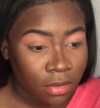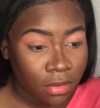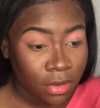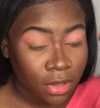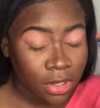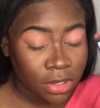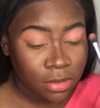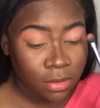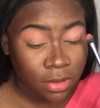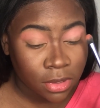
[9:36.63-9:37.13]

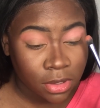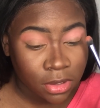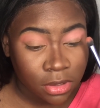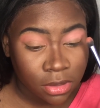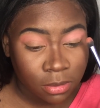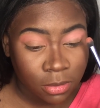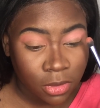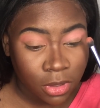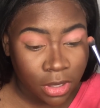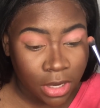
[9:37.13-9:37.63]
this one
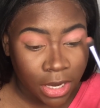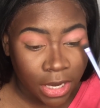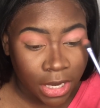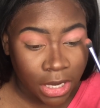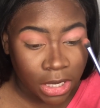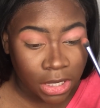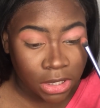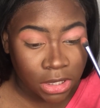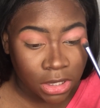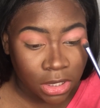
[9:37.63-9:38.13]
was more
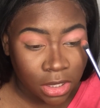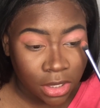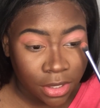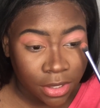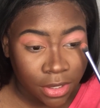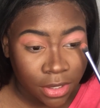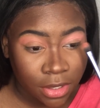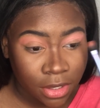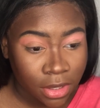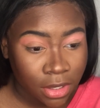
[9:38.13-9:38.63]

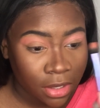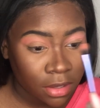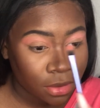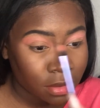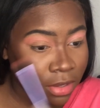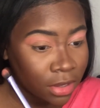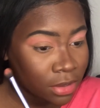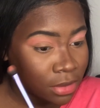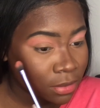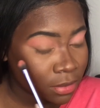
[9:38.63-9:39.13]
ashier
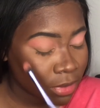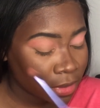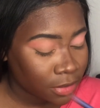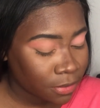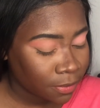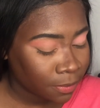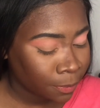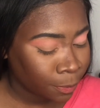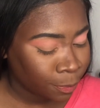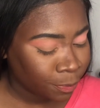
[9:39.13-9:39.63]
than this
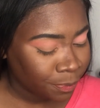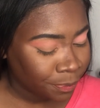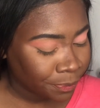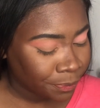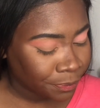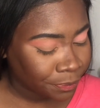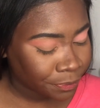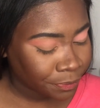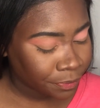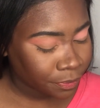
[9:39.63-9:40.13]
one?
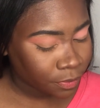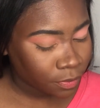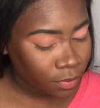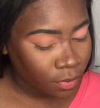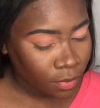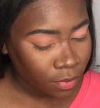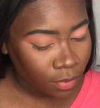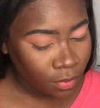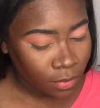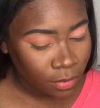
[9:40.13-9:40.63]

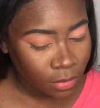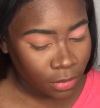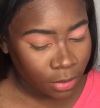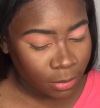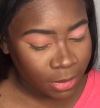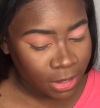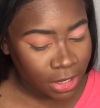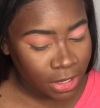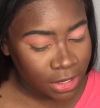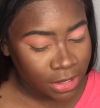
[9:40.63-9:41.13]

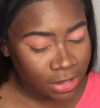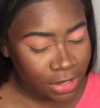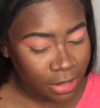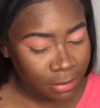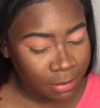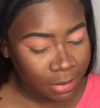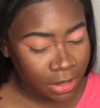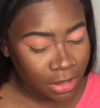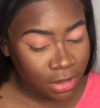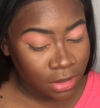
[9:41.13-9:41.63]
Because
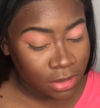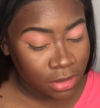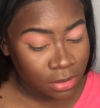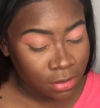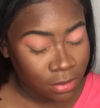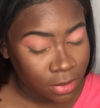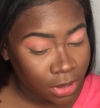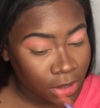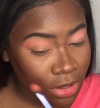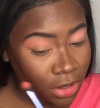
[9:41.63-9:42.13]
that peach
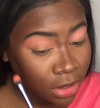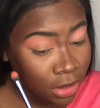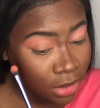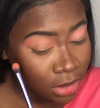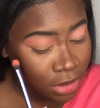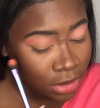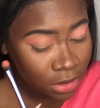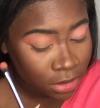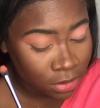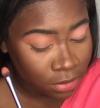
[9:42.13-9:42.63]

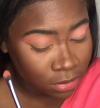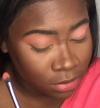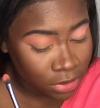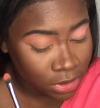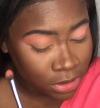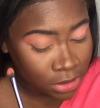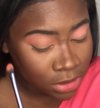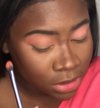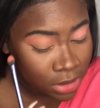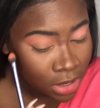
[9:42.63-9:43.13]
suede
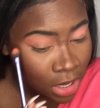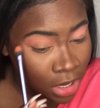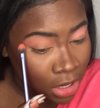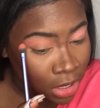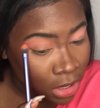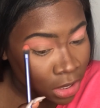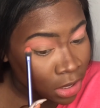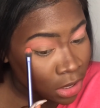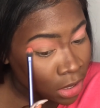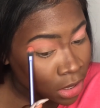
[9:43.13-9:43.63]
was
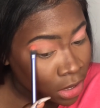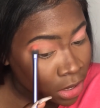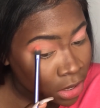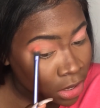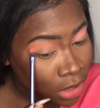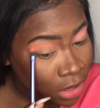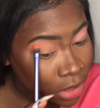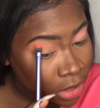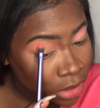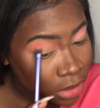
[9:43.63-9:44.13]

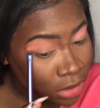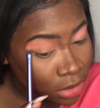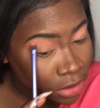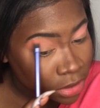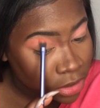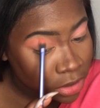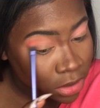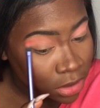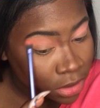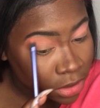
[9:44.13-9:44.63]

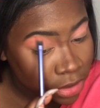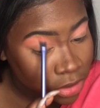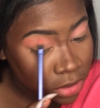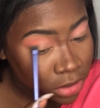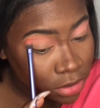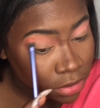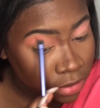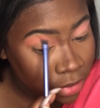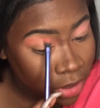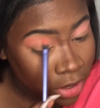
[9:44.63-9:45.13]
a little
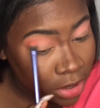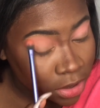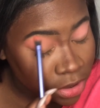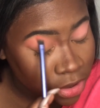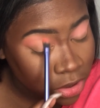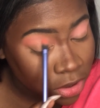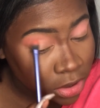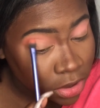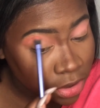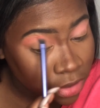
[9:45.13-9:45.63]
too
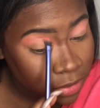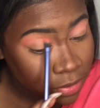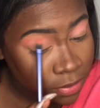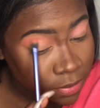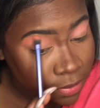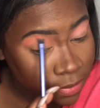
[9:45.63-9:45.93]
ashy.